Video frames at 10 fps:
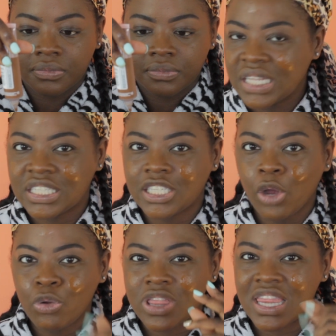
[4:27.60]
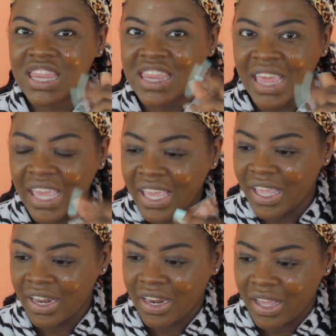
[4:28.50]
It's so
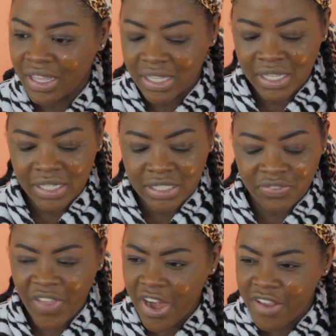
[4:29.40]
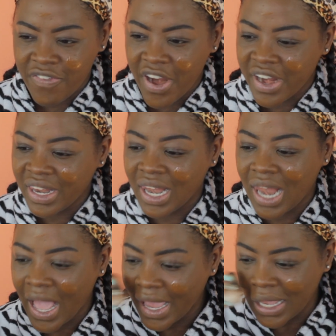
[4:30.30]
thin. It's very
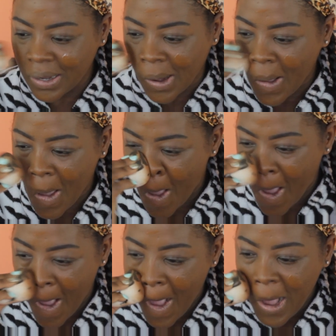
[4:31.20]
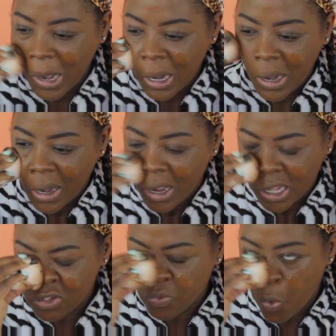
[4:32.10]
light.
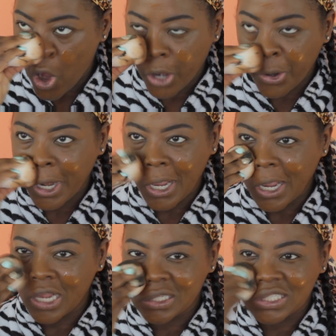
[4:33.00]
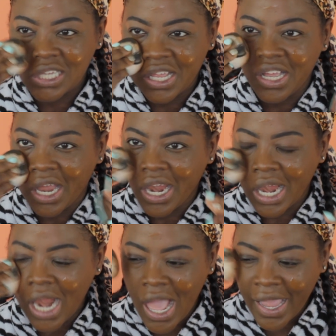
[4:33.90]
It's watery, it's
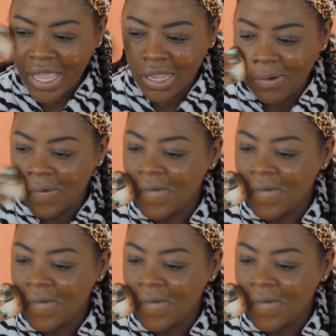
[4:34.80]
light,